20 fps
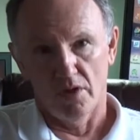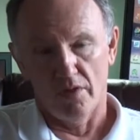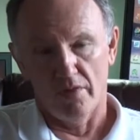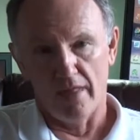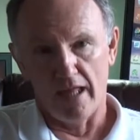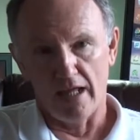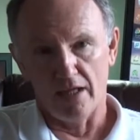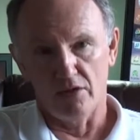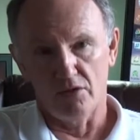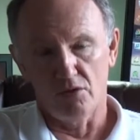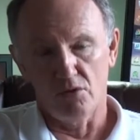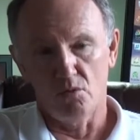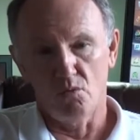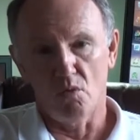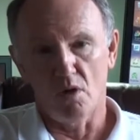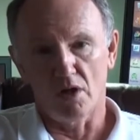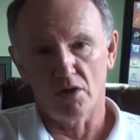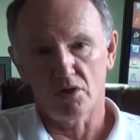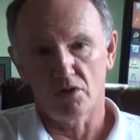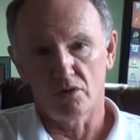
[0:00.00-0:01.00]
that you
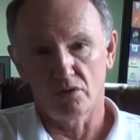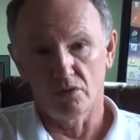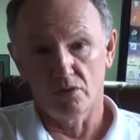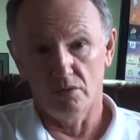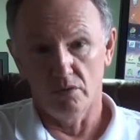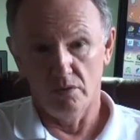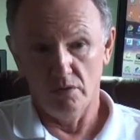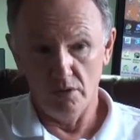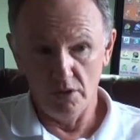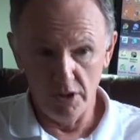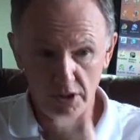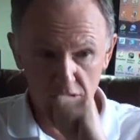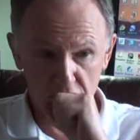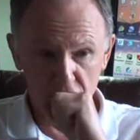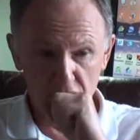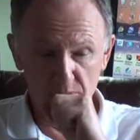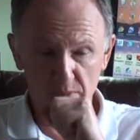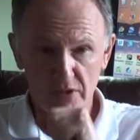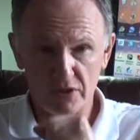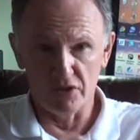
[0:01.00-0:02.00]
want to,
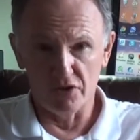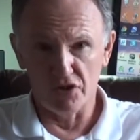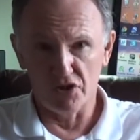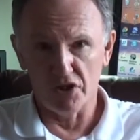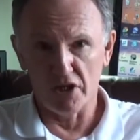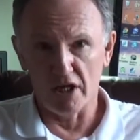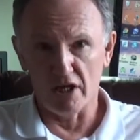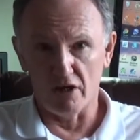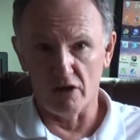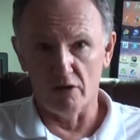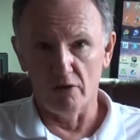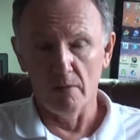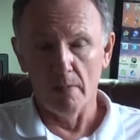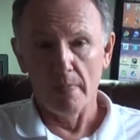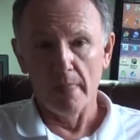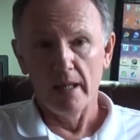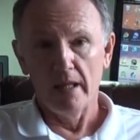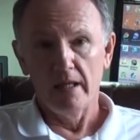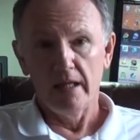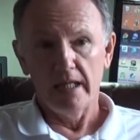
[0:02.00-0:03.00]
to share
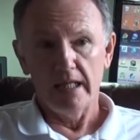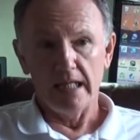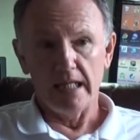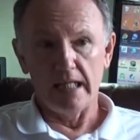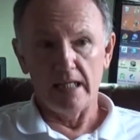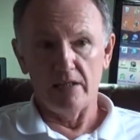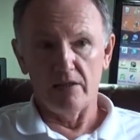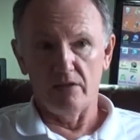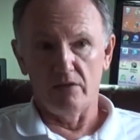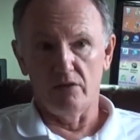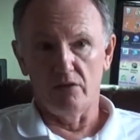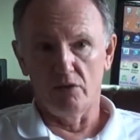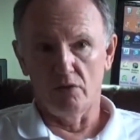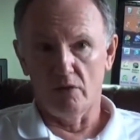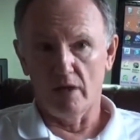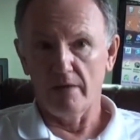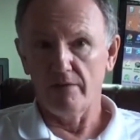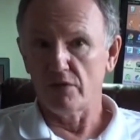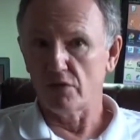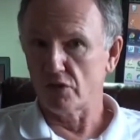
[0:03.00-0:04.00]
in your
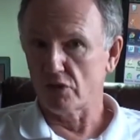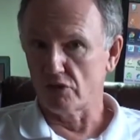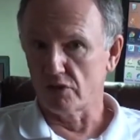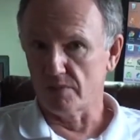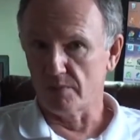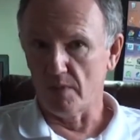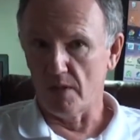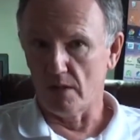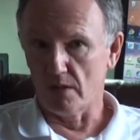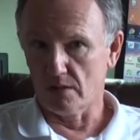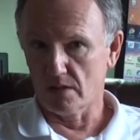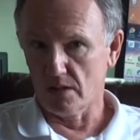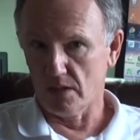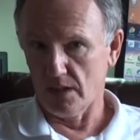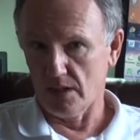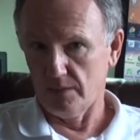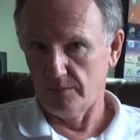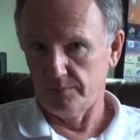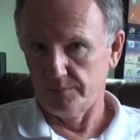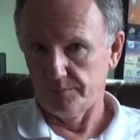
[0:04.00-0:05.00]
life insurance policy.
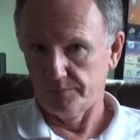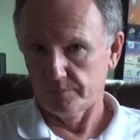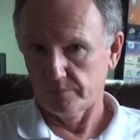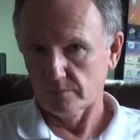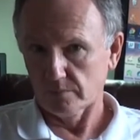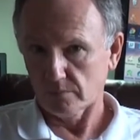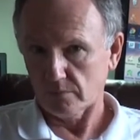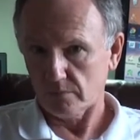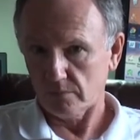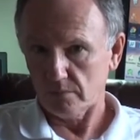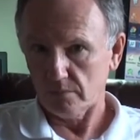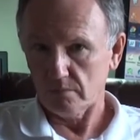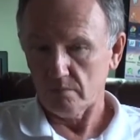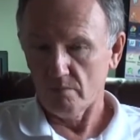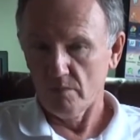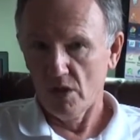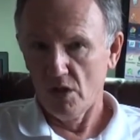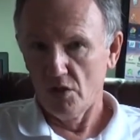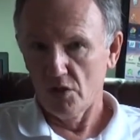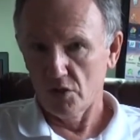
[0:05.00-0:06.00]

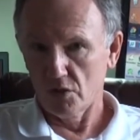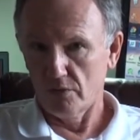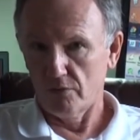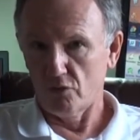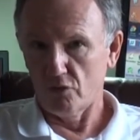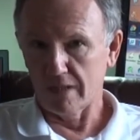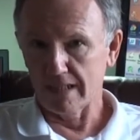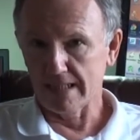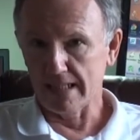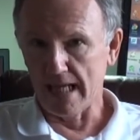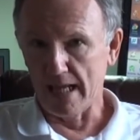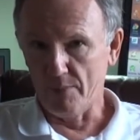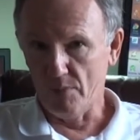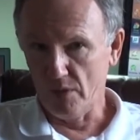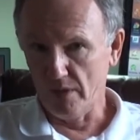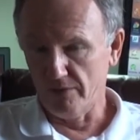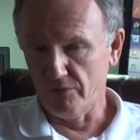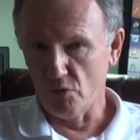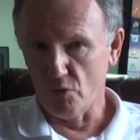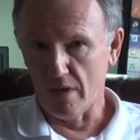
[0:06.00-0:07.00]
So for
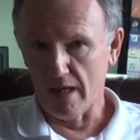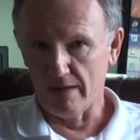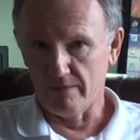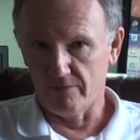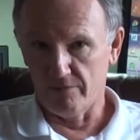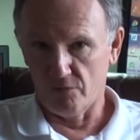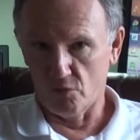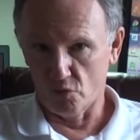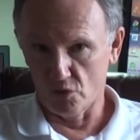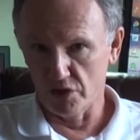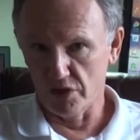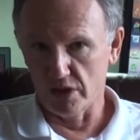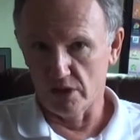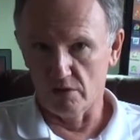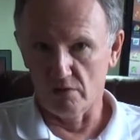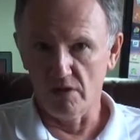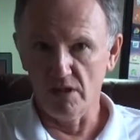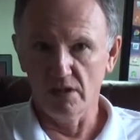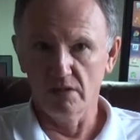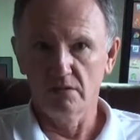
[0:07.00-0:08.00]
example, if you had 4
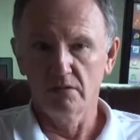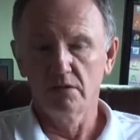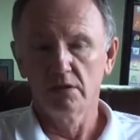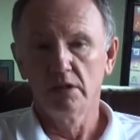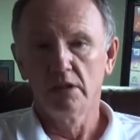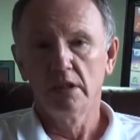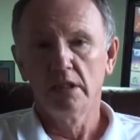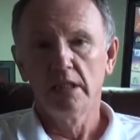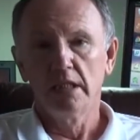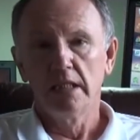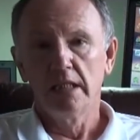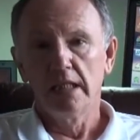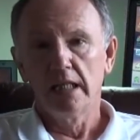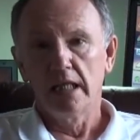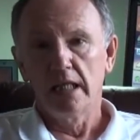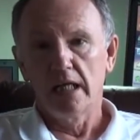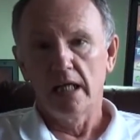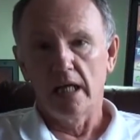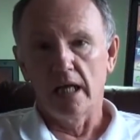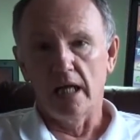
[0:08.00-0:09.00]
children,
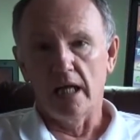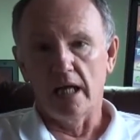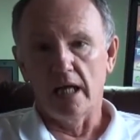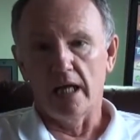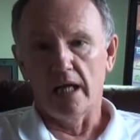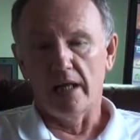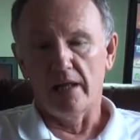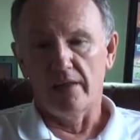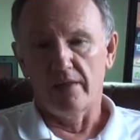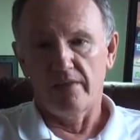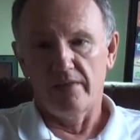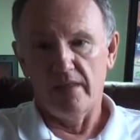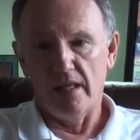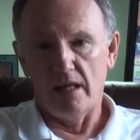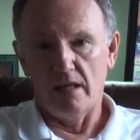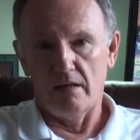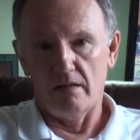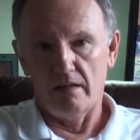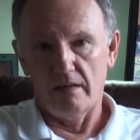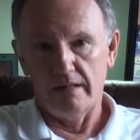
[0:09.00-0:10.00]

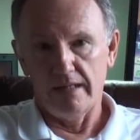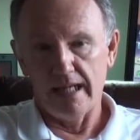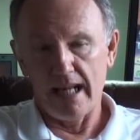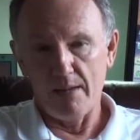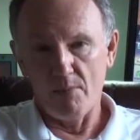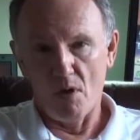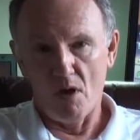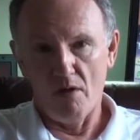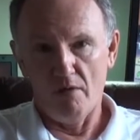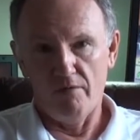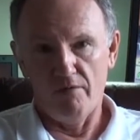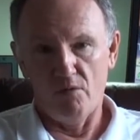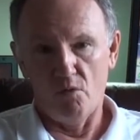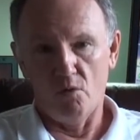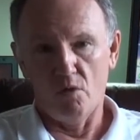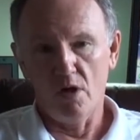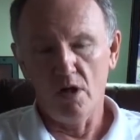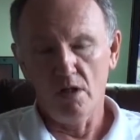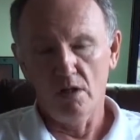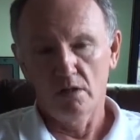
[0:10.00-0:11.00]
then name all
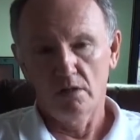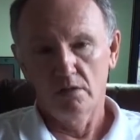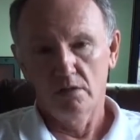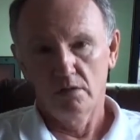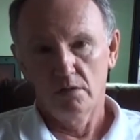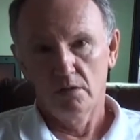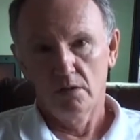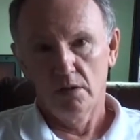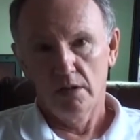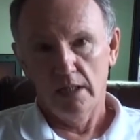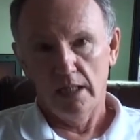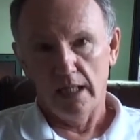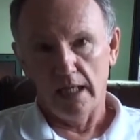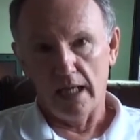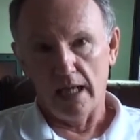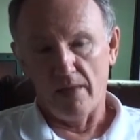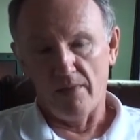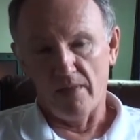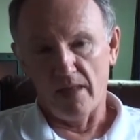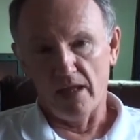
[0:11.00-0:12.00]
4,
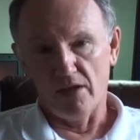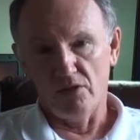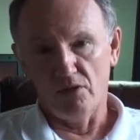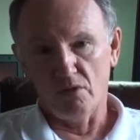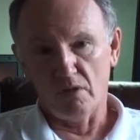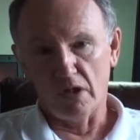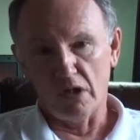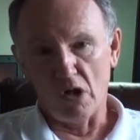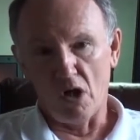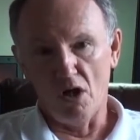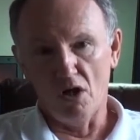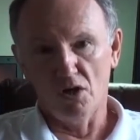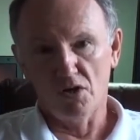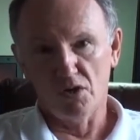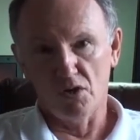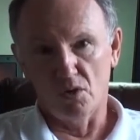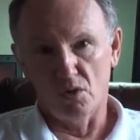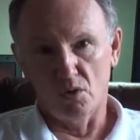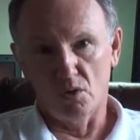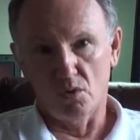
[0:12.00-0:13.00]
and then you can
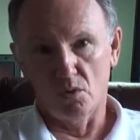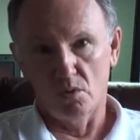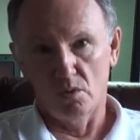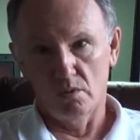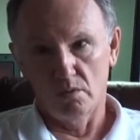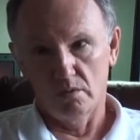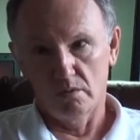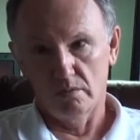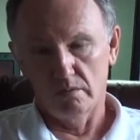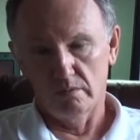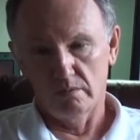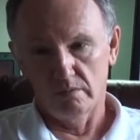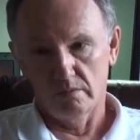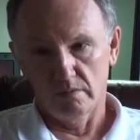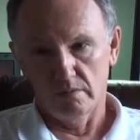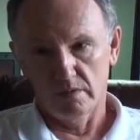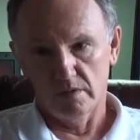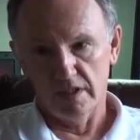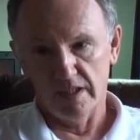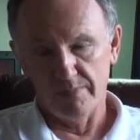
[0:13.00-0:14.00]
also
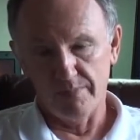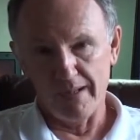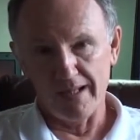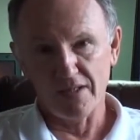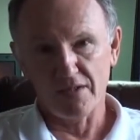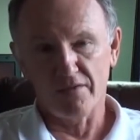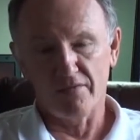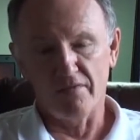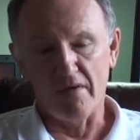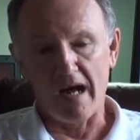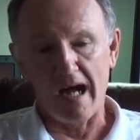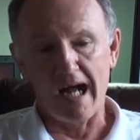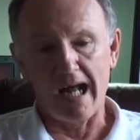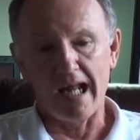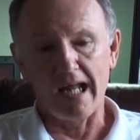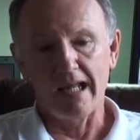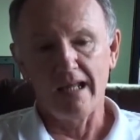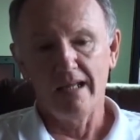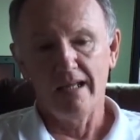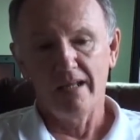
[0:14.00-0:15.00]
specify